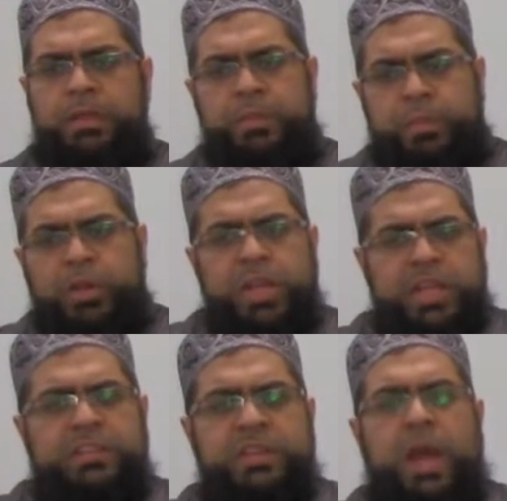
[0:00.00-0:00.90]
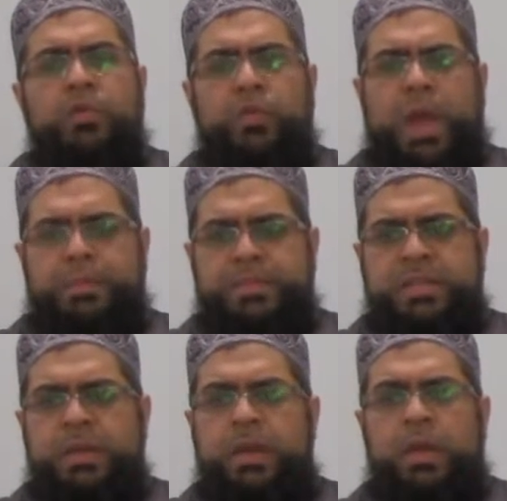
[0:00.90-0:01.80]
the body is now wrapped
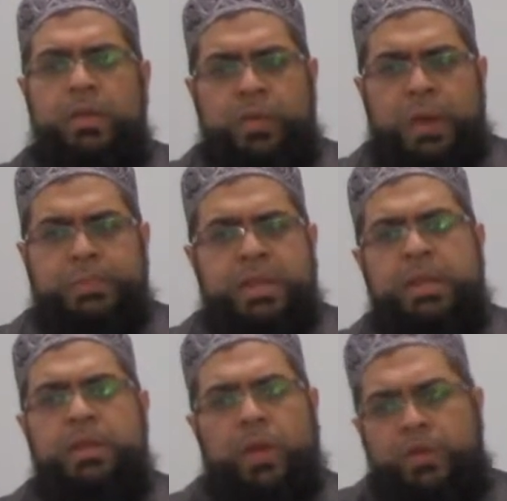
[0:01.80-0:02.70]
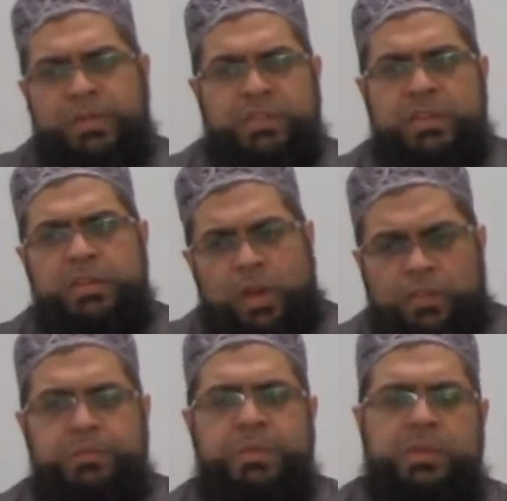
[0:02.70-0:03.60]
in obviously the
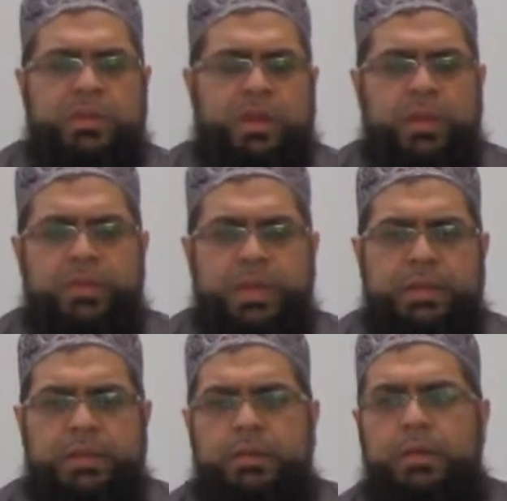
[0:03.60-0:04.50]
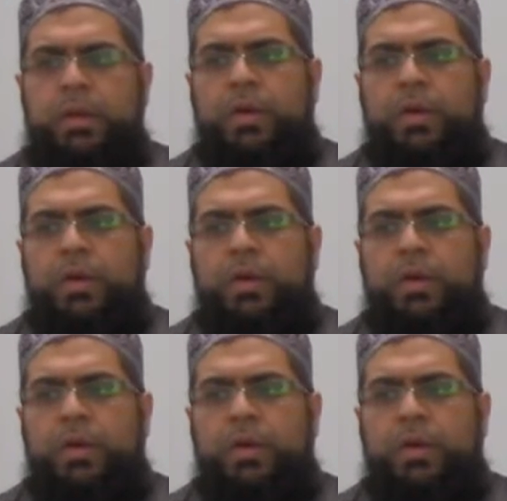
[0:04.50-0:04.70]
hospital clothing